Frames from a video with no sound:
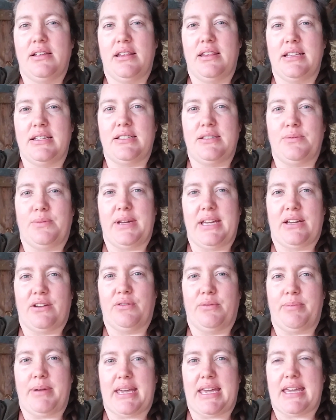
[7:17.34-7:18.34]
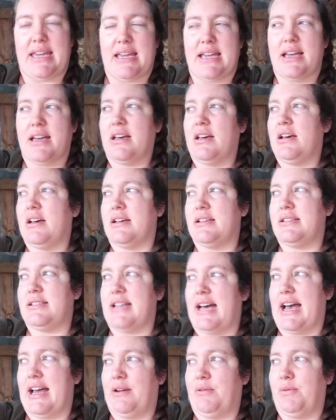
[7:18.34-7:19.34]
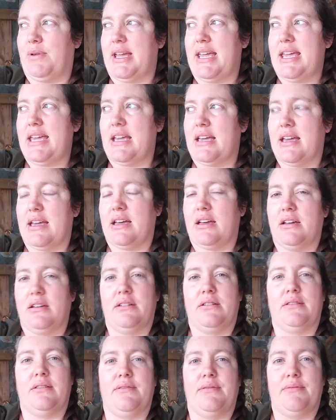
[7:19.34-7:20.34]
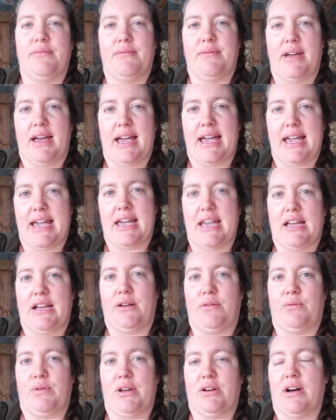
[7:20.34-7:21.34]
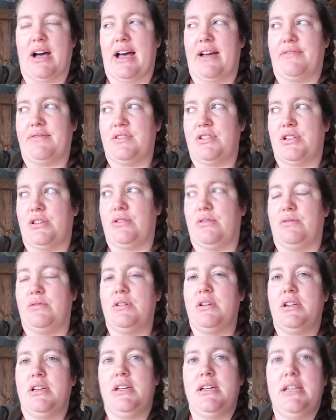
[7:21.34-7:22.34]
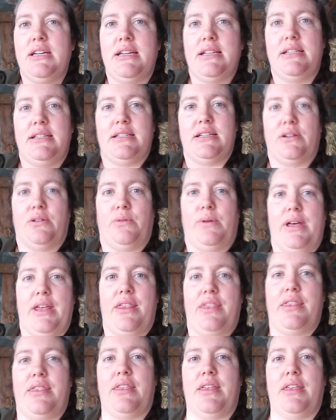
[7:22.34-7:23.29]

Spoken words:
this week will be a sad week, and we'll have to deal with,